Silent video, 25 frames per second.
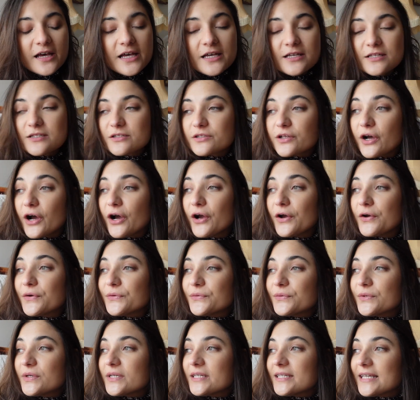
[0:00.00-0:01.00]
So
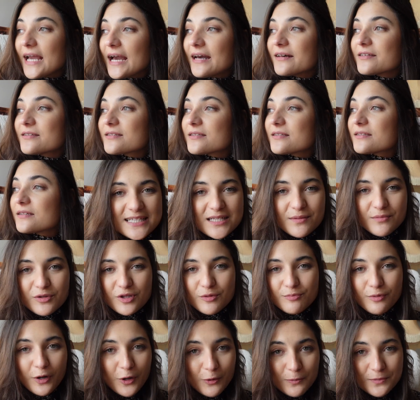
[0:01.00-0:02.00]
yes, some of the
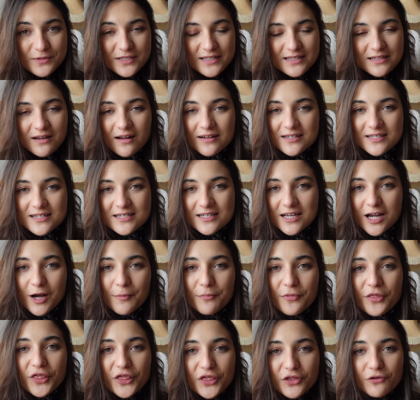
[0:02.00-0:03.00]
bulbs are starting to
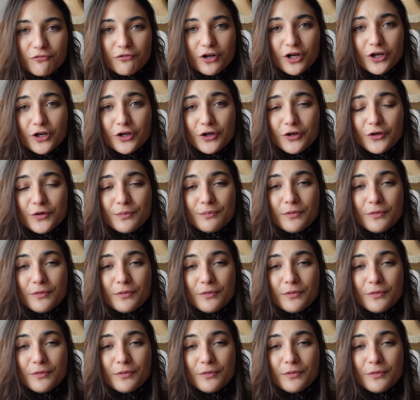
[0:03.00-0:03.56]
come through.